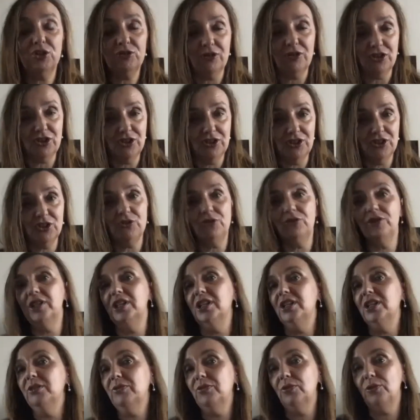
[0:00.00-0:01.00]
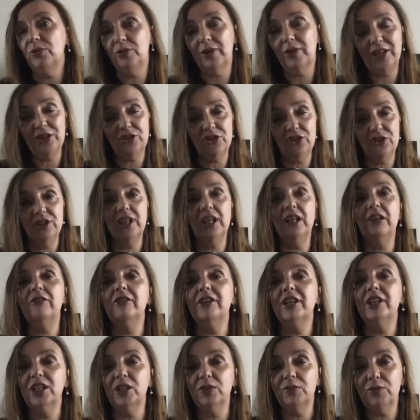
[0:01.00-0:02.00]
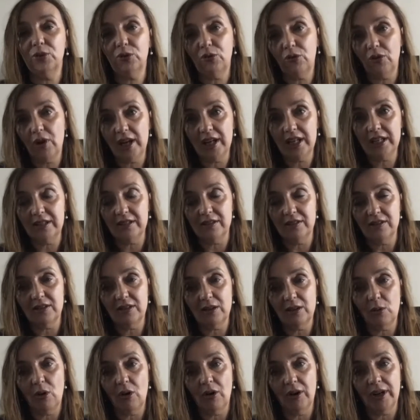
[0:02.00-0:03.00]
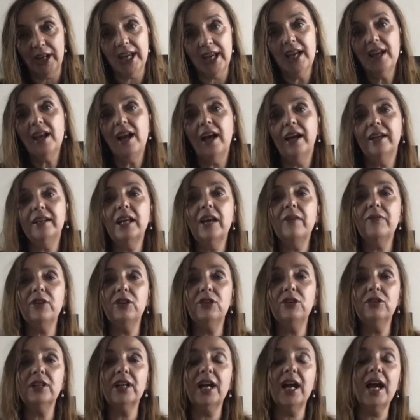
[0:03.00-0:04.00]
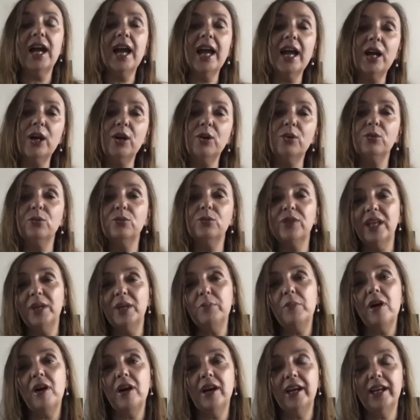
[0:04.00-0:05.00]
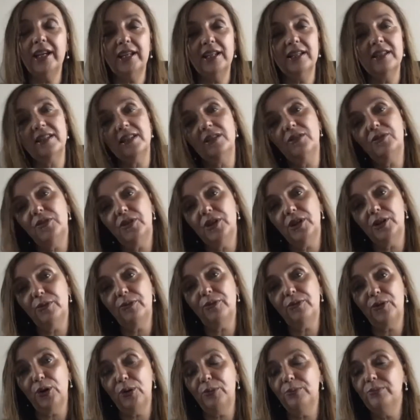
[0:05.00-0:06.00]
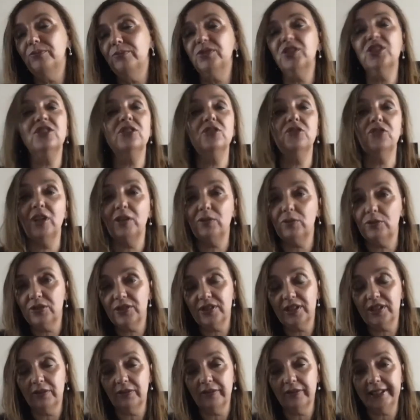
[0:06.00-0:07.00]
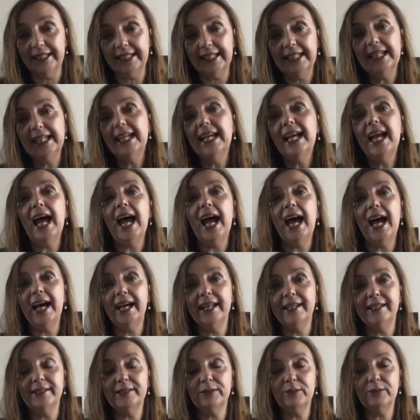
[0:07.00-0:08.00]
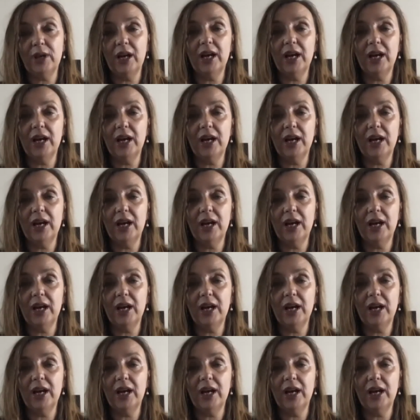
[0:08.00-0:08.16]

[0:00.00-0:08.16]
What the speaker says: industry, for engineering, for trades and so on, and having a look at how they might differ from just a general CV. And